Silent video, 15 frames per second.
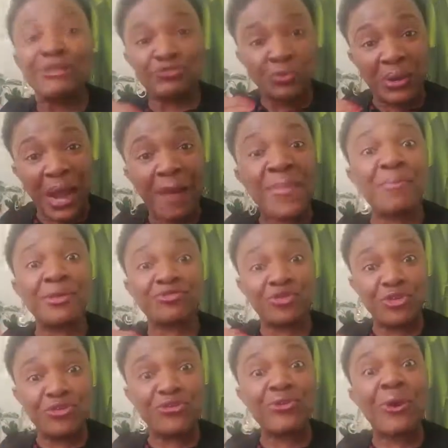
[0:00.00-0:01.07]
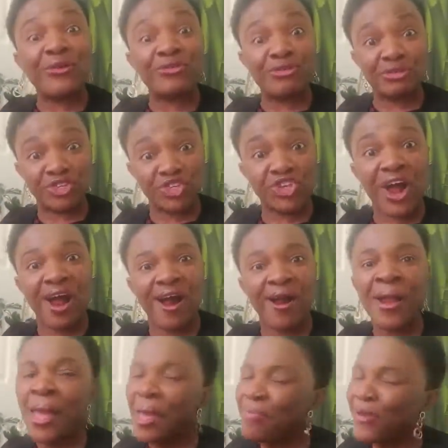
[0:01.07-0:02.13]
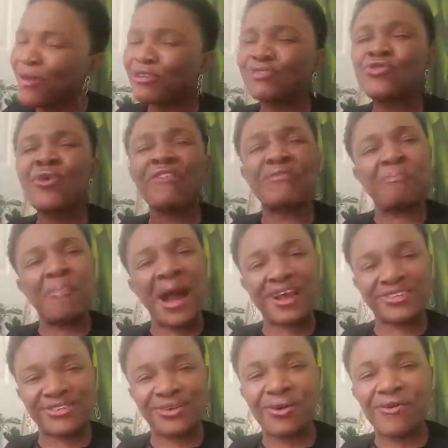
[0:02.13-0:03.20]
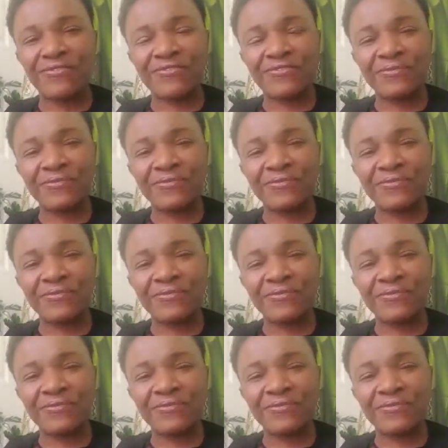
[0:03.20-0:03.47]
to come in between you and your child because you have backed off.